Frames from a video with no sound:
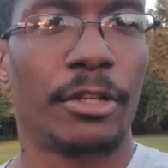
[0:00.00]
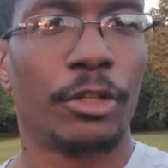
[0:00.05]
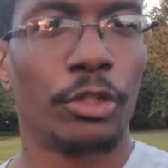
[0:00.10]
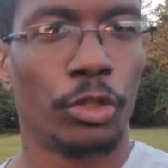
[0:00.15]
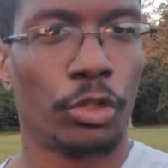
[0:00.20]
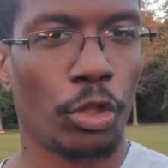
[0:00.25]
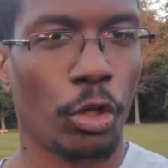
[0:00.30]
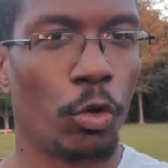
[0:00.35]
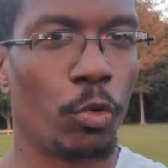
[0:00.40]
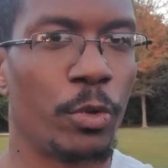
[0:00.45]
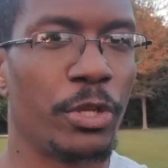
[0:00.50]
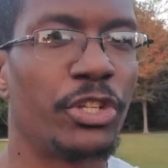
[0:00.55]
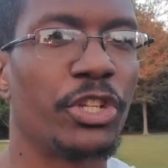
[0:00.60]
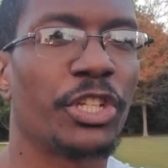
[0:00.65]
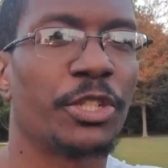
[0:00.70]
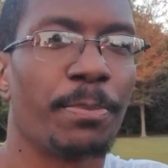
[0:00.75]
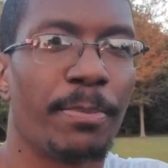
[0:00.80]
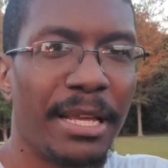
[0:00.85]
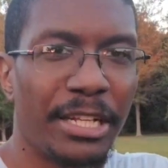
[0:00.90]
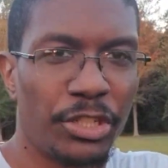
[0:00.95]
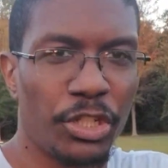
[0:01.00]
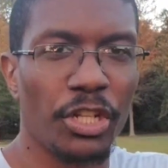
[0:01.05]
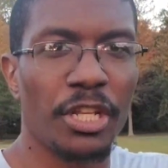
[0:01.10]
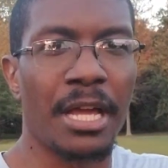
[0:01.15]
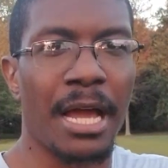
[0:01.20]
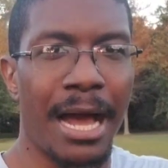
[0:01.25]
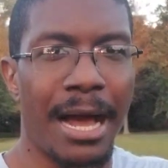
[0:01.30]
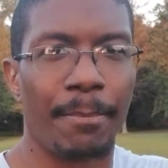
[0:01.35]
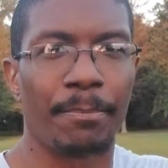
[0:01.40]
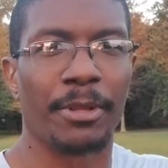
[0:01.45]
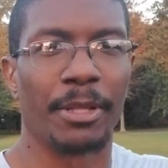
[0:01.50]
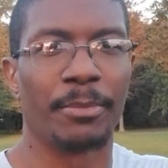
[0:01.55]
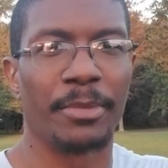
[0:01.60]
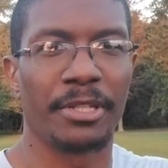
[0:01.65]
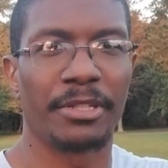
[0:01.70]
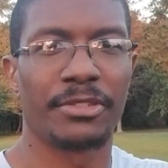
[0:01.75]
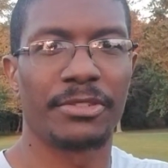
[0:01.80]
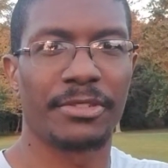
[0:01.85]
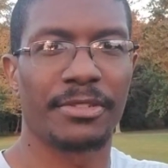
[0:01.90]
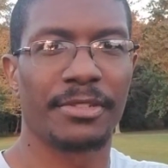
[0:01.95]
So we just mentioned
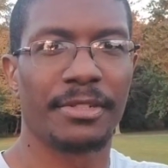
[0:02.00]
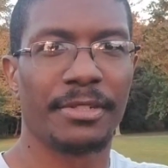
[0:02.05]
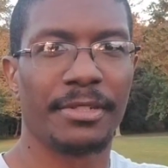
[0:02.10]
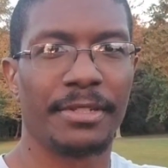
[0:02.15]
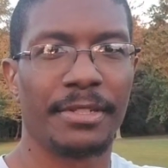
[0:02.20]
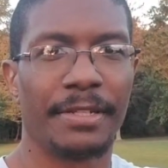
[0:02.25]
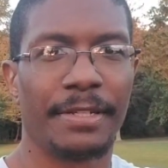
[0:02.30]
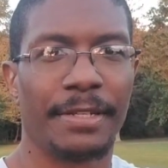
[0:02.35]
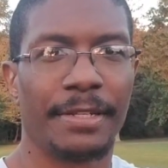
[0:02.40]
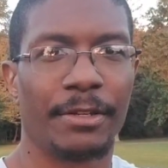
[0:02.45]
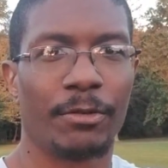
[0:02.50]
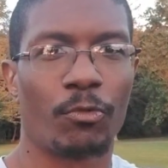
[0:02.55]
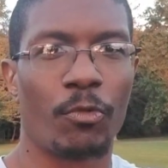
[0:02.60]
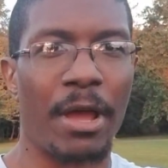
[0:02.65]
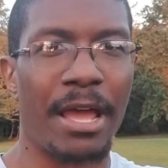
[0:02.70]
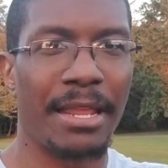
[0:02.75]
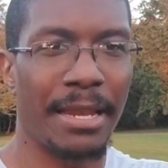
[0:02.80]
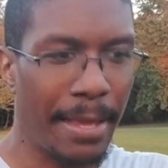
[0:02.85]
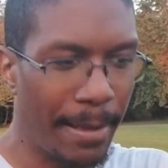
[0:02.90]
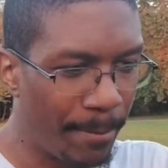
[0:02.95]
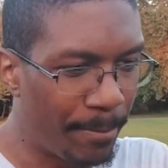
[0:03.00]
compliments, right?